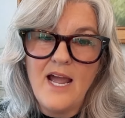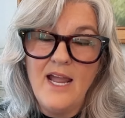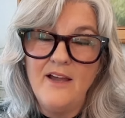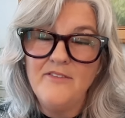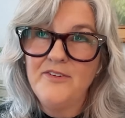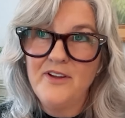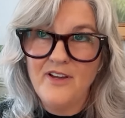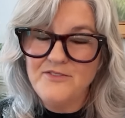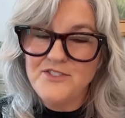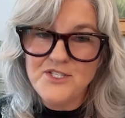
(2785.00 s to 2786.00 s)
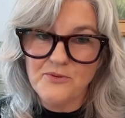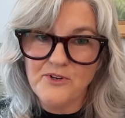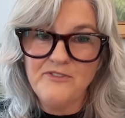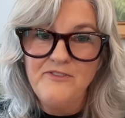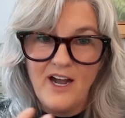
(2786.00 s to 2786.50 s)
and I have
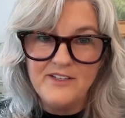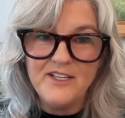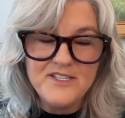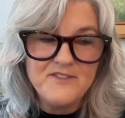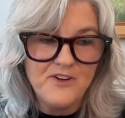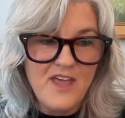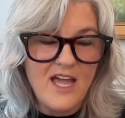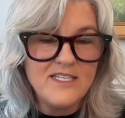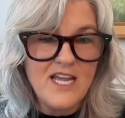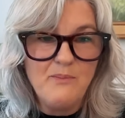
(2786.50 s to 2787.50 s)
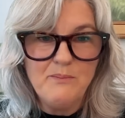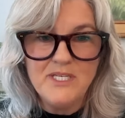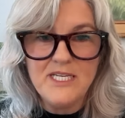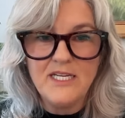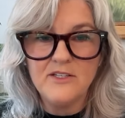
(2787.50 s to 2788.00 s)
a, uh, just a real fondness
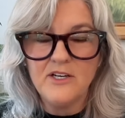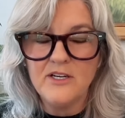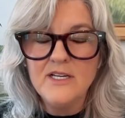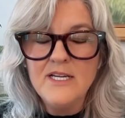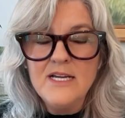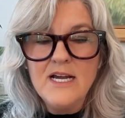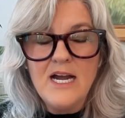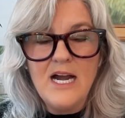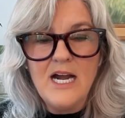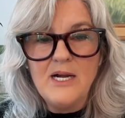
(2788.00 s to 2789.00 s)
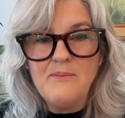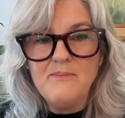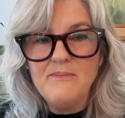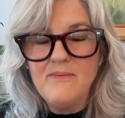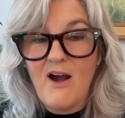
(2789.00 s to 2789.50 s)
for that type in particular.
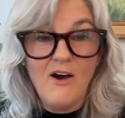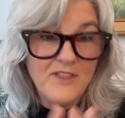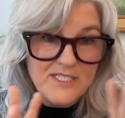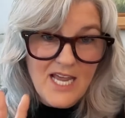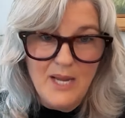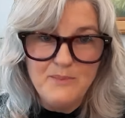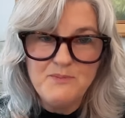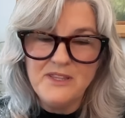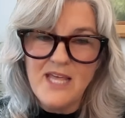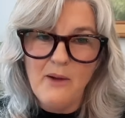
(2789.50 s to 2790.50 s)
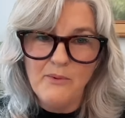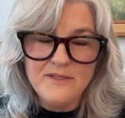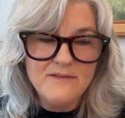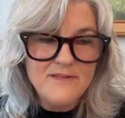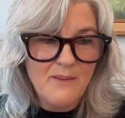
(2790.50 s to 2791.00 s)
Um, all the
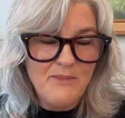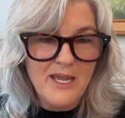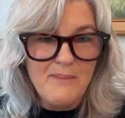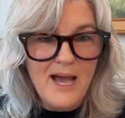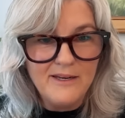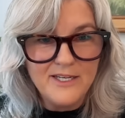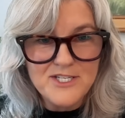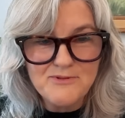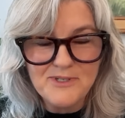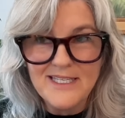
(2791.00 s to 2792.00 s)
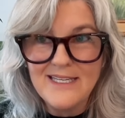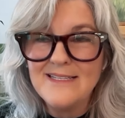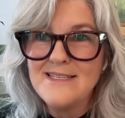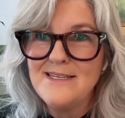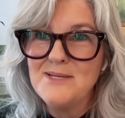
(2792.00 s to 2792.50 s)
types, but that one, something
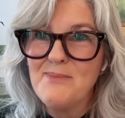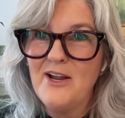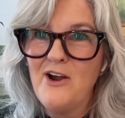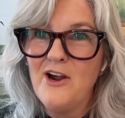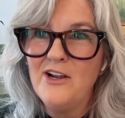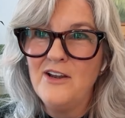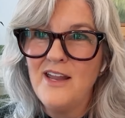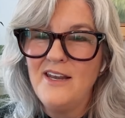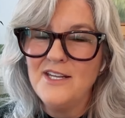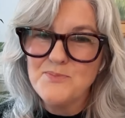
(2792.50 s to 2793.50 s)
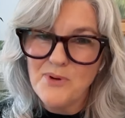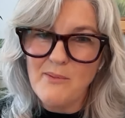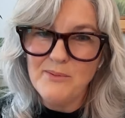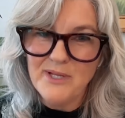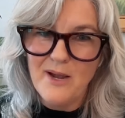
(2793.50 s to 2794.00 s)
about it just really gets into my
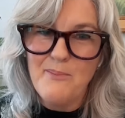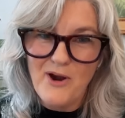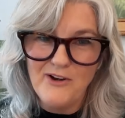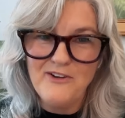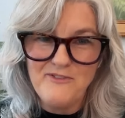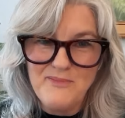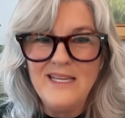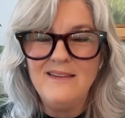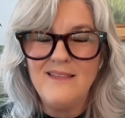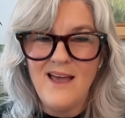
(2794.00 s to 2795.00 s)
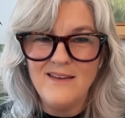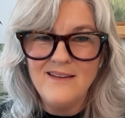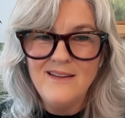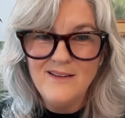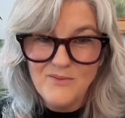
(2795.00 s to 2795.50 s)
heart. And it's probably a part of
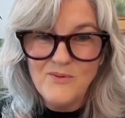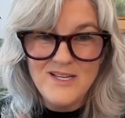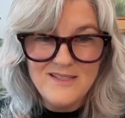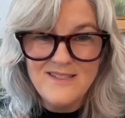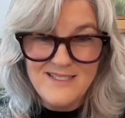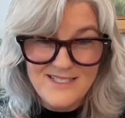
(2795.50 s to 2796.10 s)
me that